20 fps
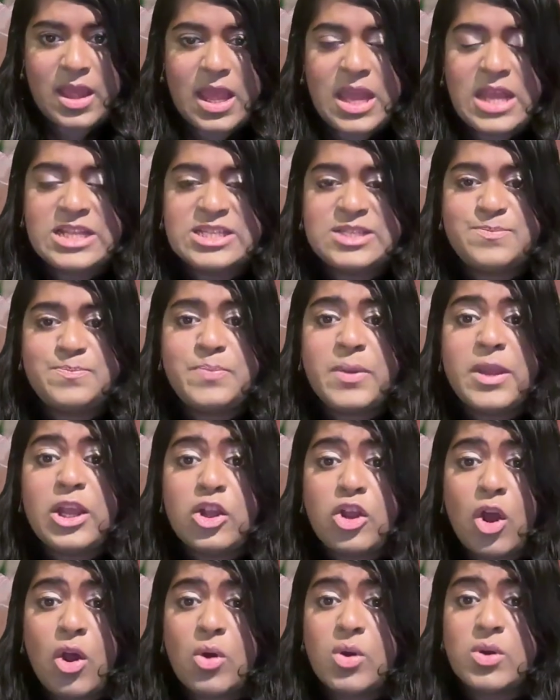It's
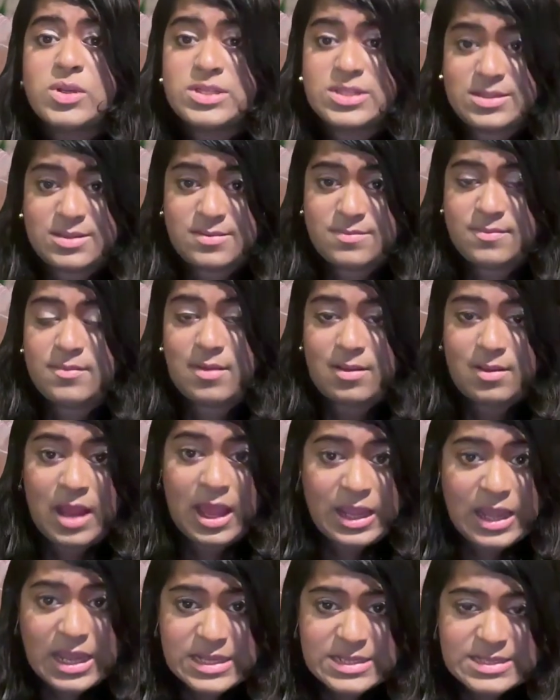because,
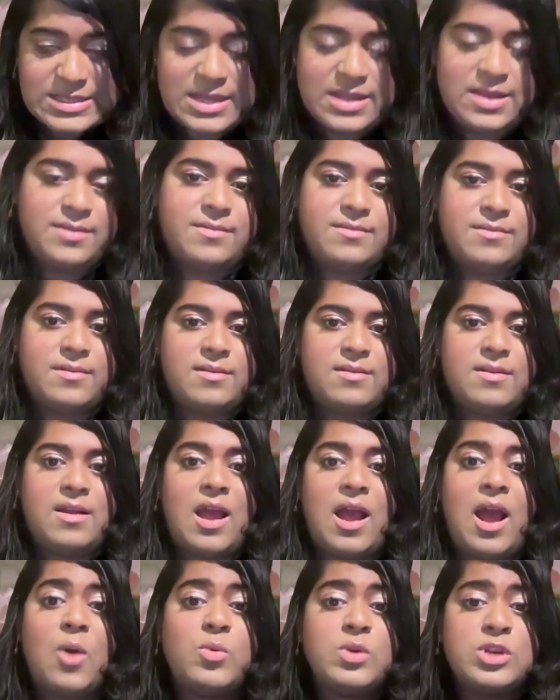like I said,
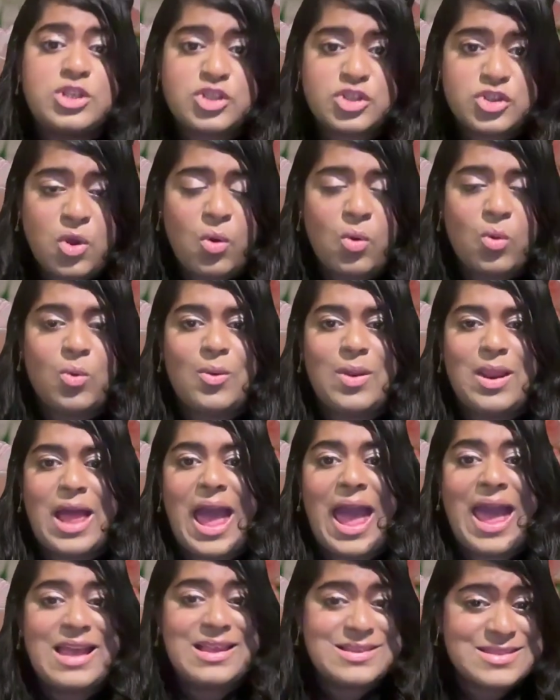our soul,
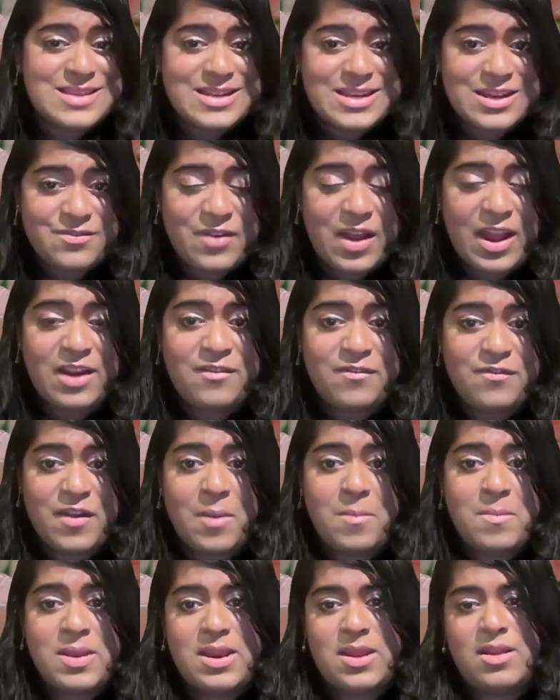as the divine
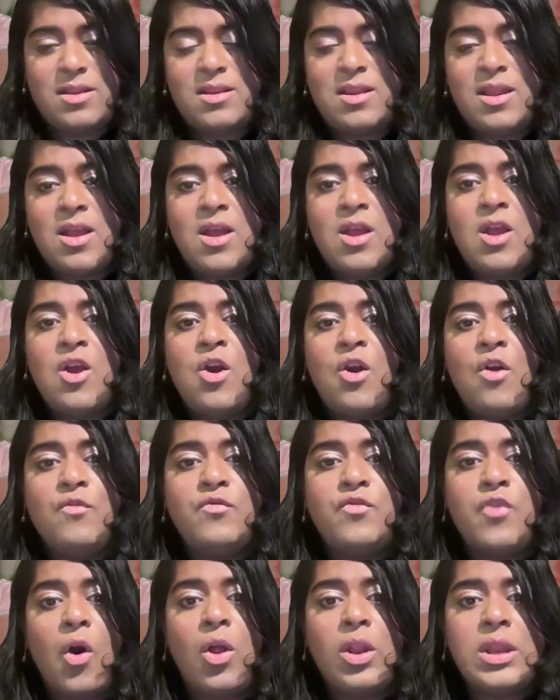feminine,
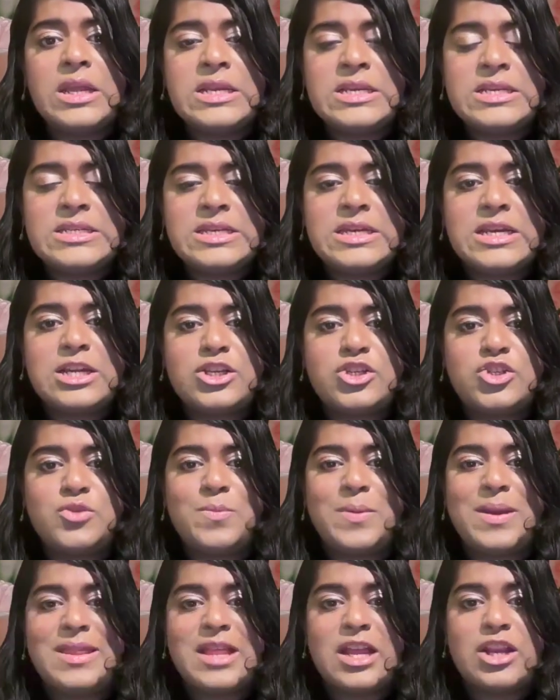volunteered to
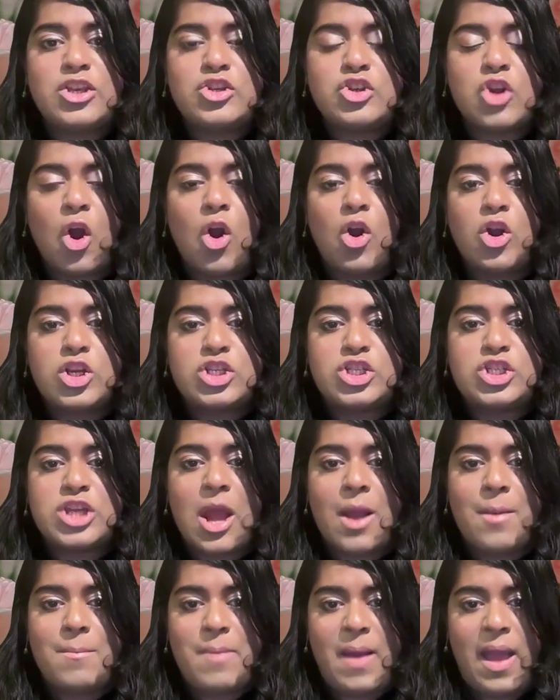be the torch
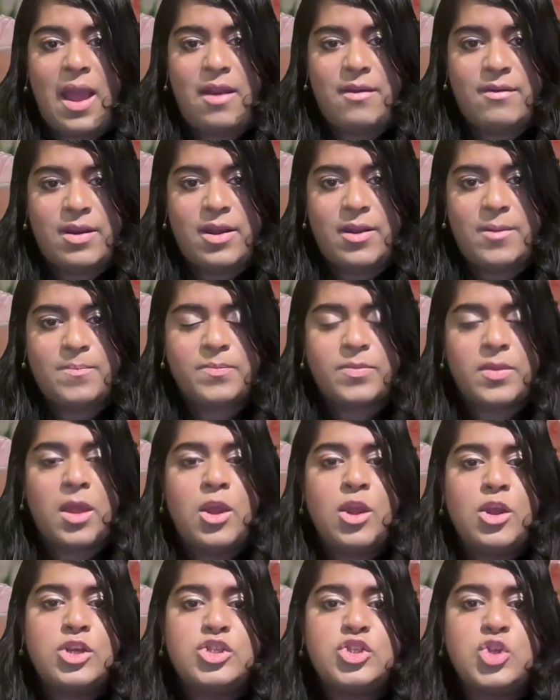bearer.
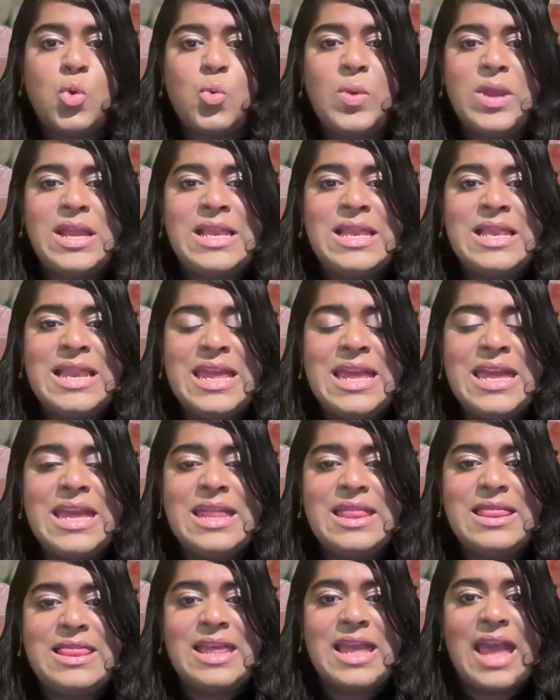So we
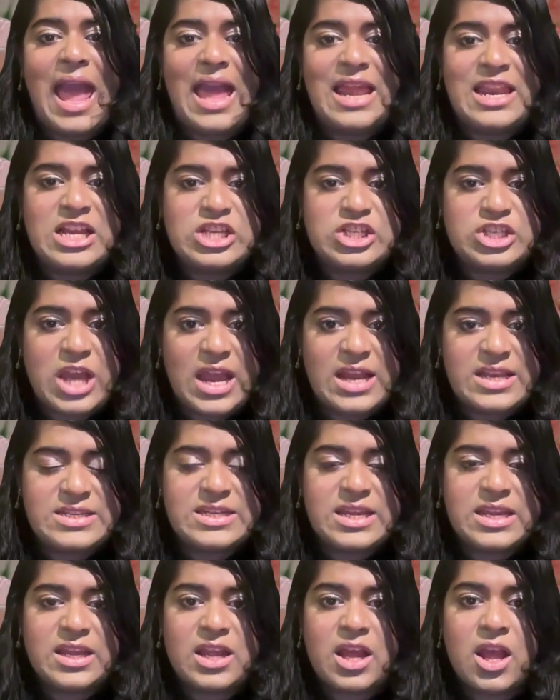lead the
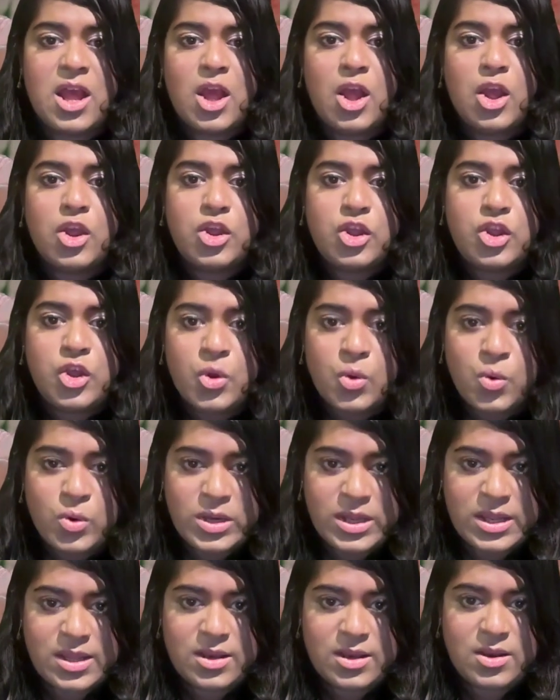energetic
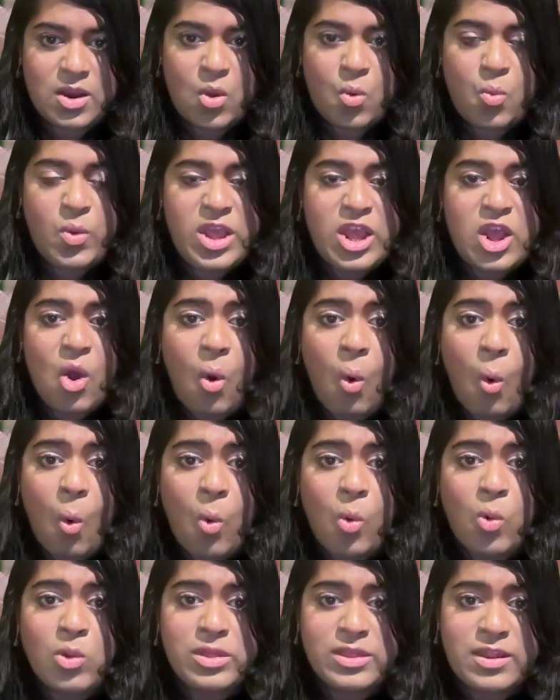union. We
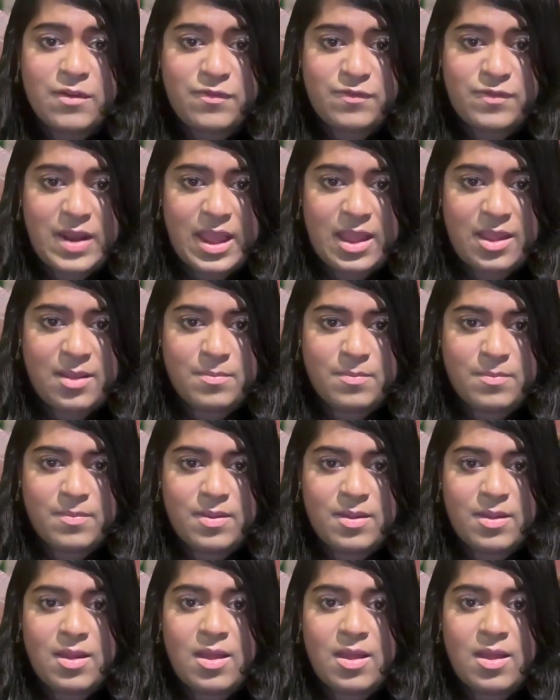hold the flame,